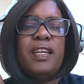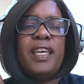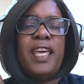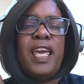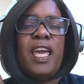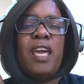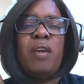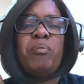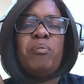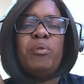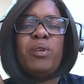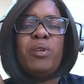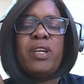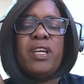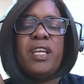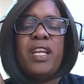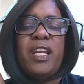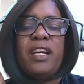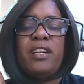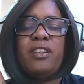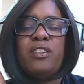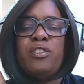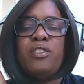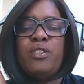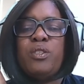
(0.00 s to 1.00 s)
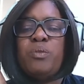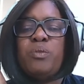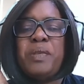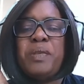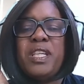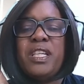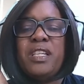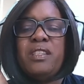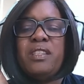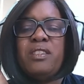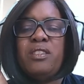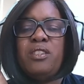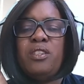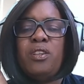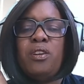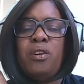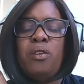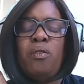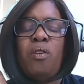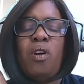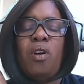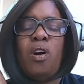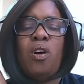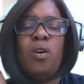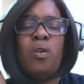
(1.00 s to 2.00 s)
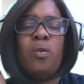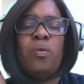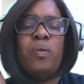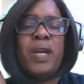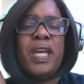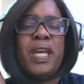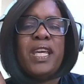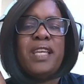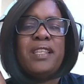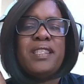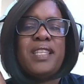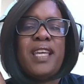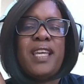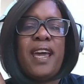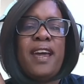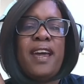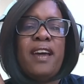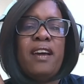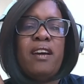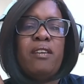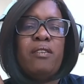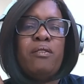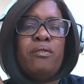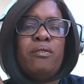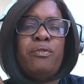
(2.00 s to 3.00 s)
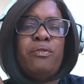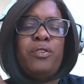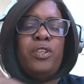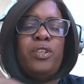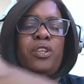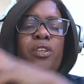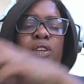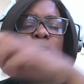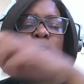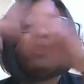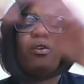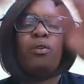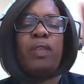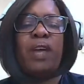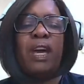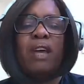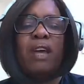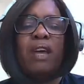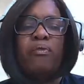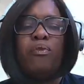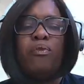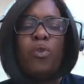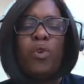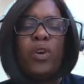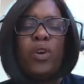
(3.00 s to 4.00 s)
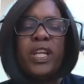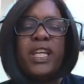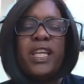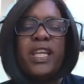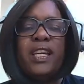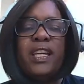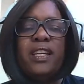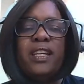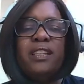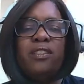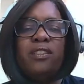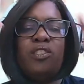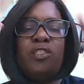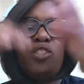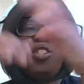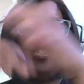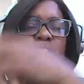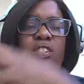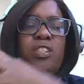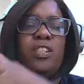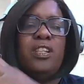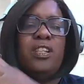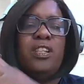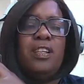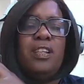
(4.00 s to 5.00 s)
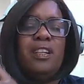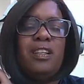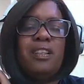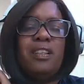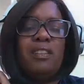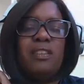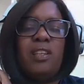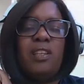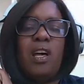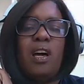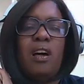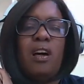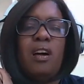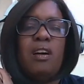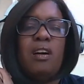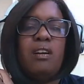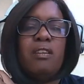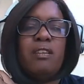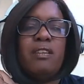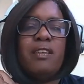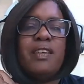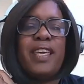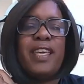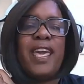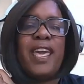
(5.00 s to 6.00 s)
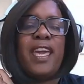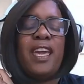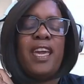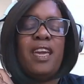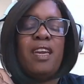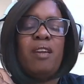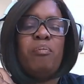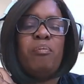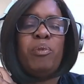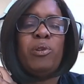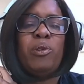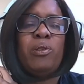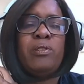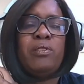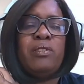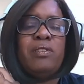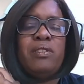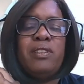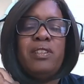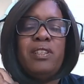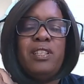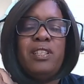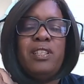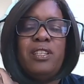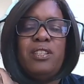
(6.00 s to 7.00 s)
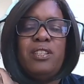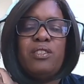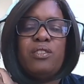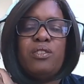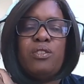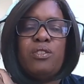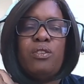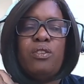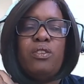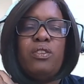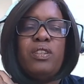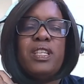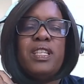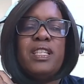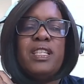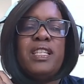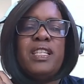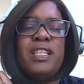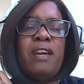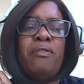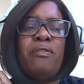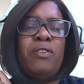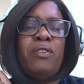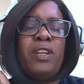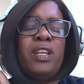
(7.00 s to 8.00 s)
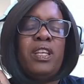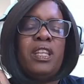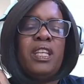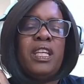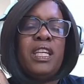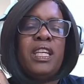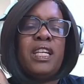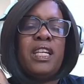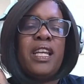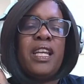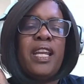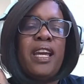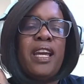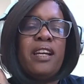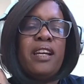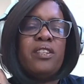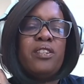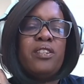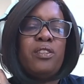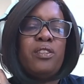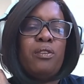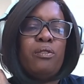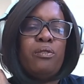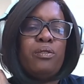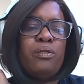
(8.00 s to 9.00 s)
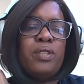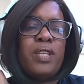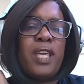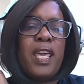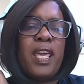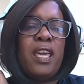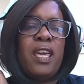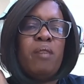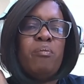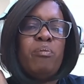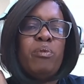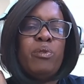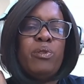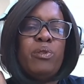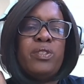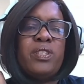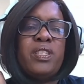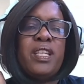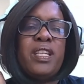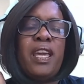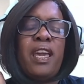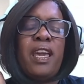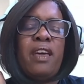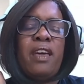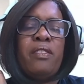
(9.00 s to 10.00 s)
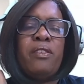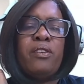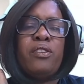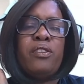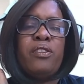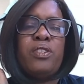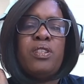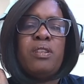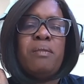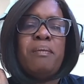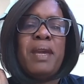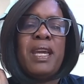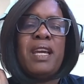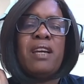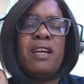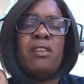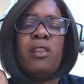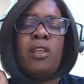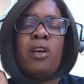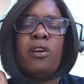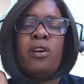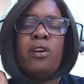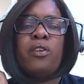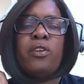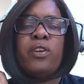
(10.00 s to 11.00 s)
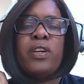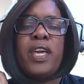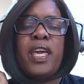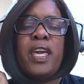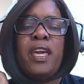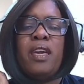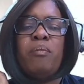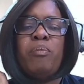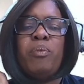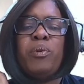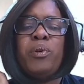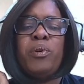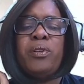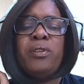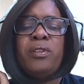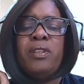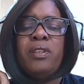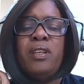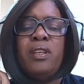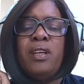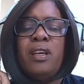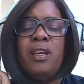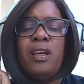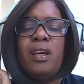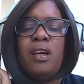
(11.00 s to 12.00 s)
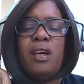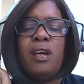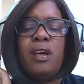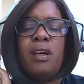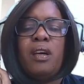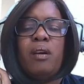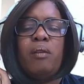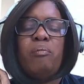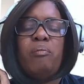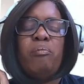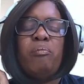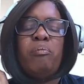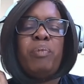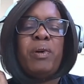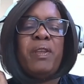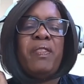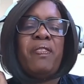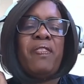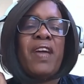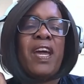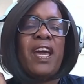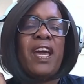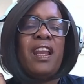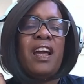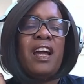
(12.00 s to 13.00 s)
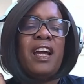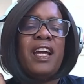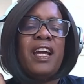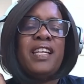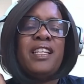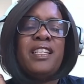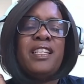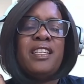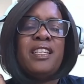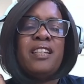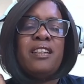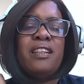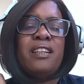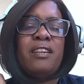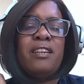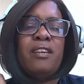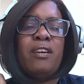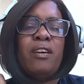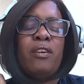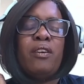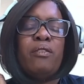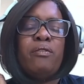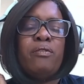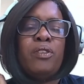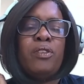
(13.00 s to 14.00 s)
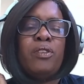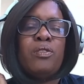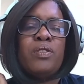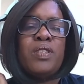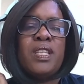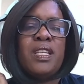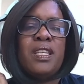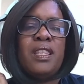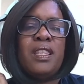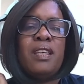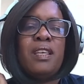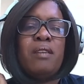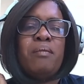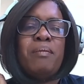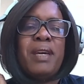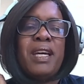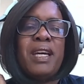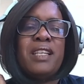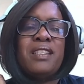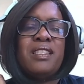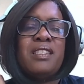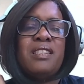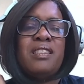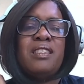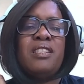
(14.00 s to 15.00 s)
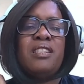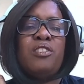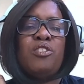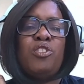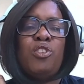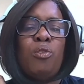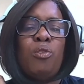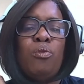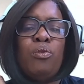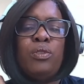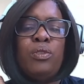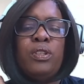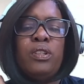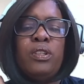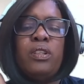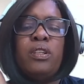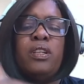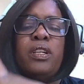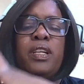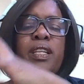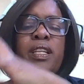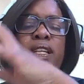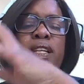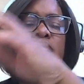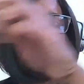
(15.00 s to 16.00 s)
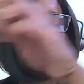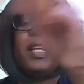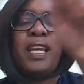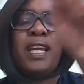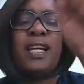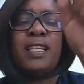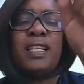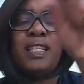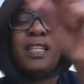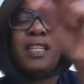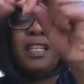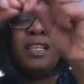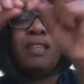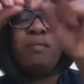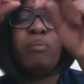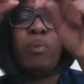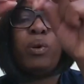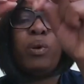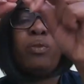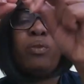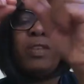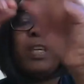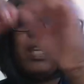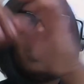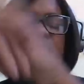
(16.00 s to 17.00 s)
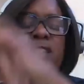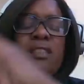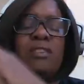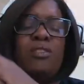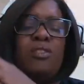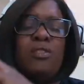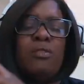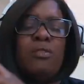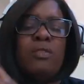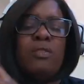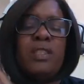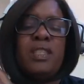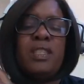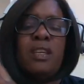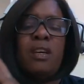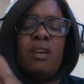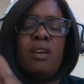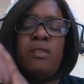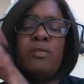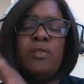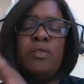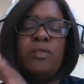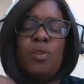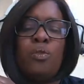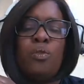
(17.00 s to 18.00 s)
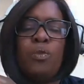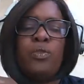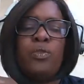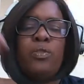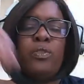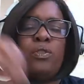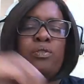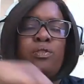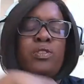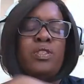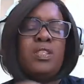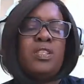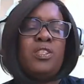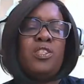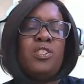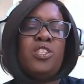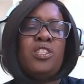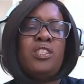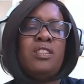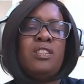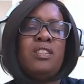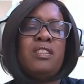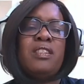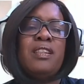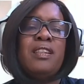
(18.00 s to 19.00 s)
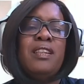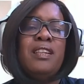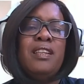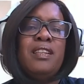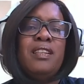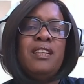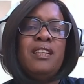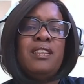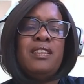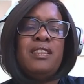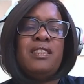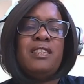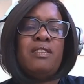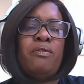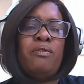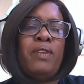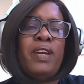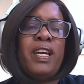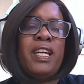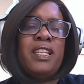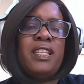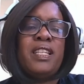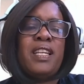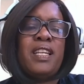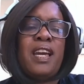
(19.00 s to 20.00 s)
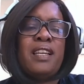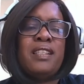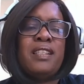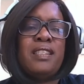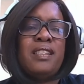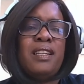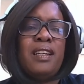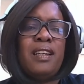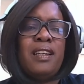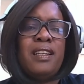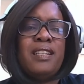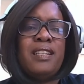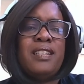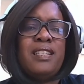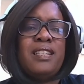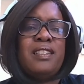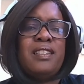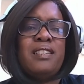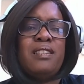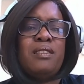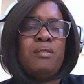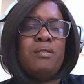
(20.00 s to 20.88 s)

cable connectors because you don't always have, that 40-inch long cable. So you can definitely connect those cables together to make a longer cable. But that idea of using them as a stitch holder and connecting both ends to itself to hold those stitches is a fantastic idea as